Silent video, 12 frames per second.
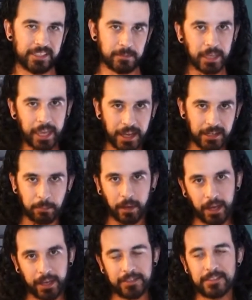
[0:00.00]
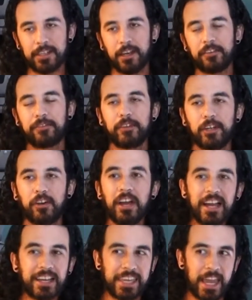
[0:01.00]
some candy pied stuff, you know.
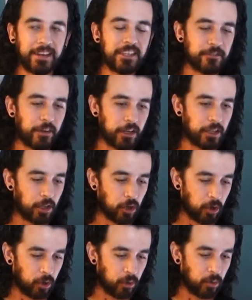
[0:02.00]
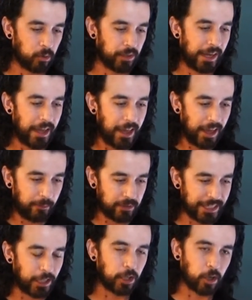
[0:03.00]
Candy is very low, not, I won't
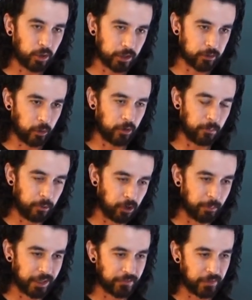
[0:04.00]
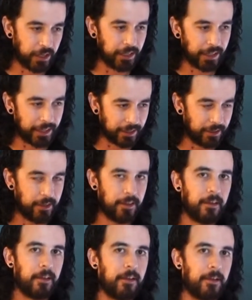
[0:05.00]
say low on totem pole, but it's very like
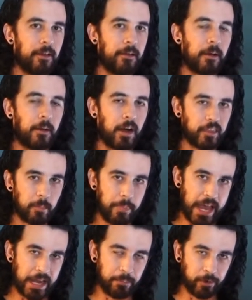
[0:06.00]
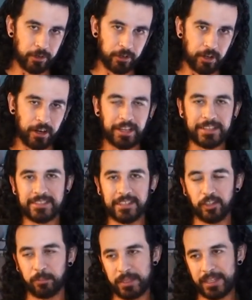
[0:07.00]
on the back burner. It's
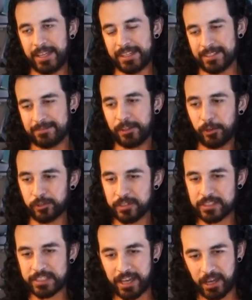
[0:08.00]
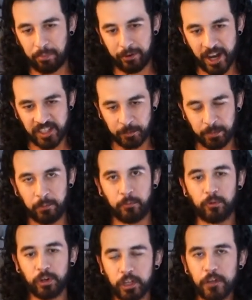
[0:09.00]
It'll be like a little side project, but
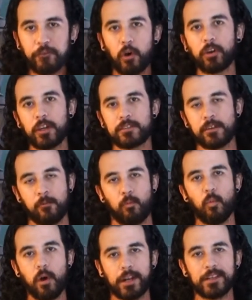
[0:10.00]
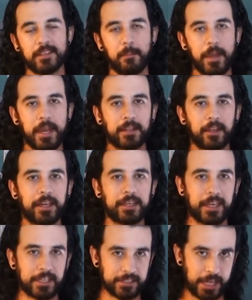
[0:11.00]
I'm really focused on wanting to make like
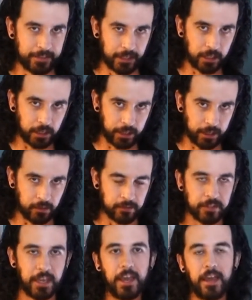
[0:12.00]
Axanthic clowns